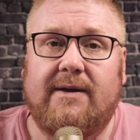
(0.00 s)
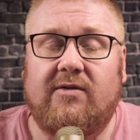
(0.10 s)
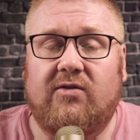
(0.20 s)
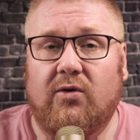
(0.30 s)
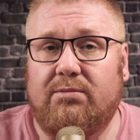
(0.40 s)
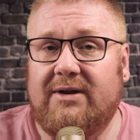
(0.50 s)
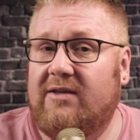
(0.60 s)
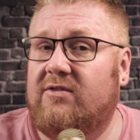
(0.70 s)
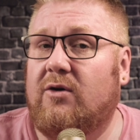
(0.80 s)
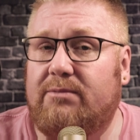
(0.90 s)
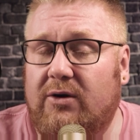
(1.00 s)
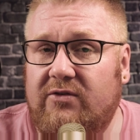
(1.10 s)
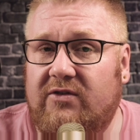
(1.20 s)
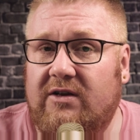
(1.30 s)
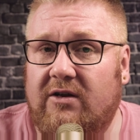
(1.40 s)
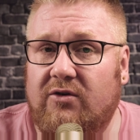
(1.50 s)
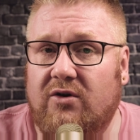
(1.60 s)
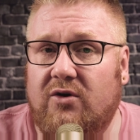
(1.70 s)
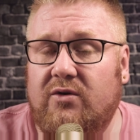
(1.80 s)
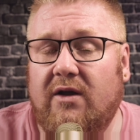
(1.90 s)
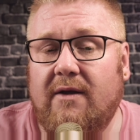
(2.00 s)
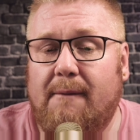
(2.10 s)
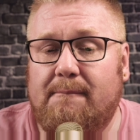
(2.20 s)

So please don't post it on your own,